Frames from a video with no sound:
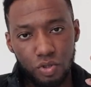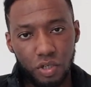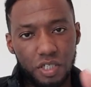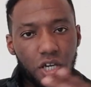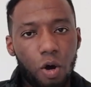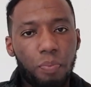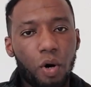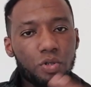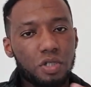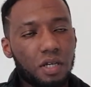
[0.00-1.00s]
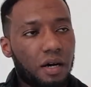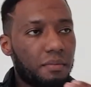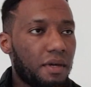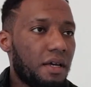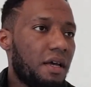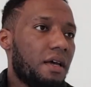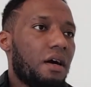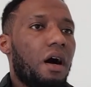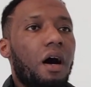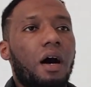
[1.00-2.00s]
So this girl posted up,
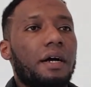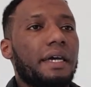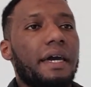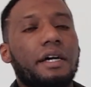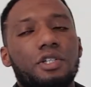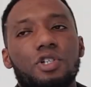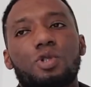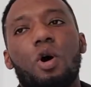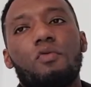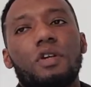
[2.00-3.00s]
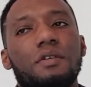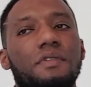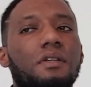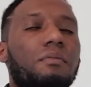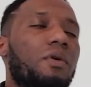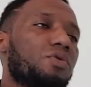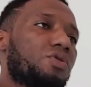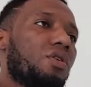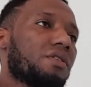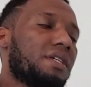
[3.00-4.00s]
oh yeah, just got rid of the
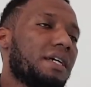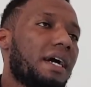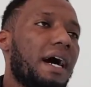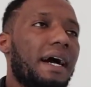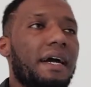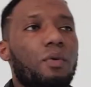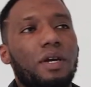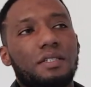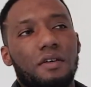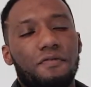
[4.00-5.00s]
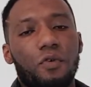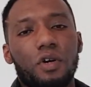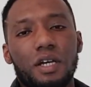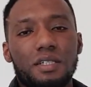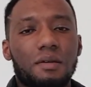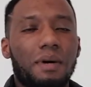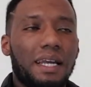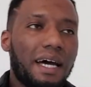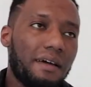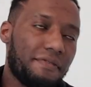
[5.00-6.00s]
most toxic guy. I wasted four years of my
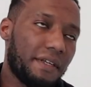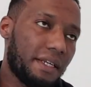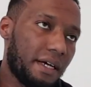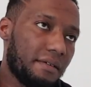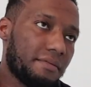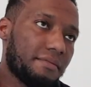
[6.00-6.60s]
life and that.